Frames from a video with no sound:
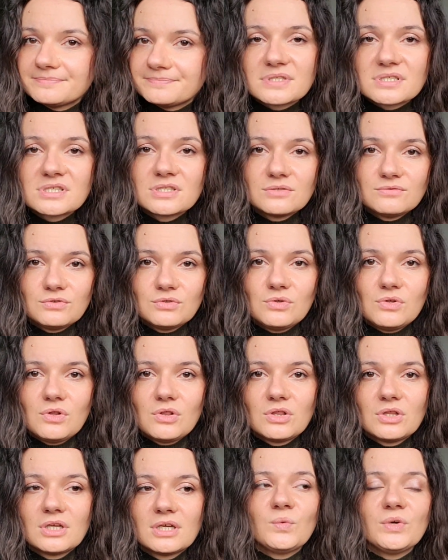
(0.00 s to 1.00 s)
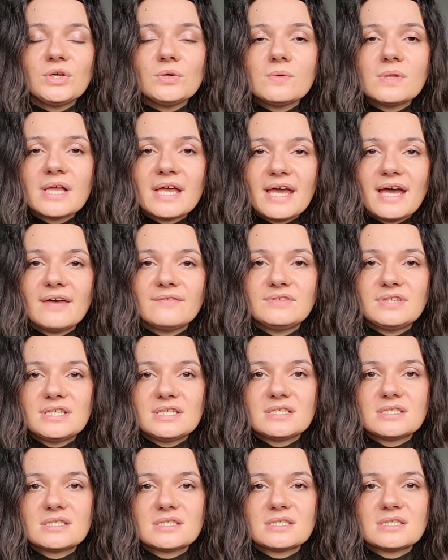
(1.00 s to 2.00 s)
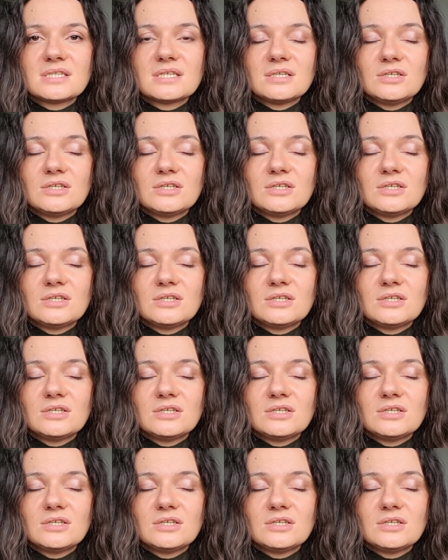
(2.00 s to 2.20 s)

First of all, we all have this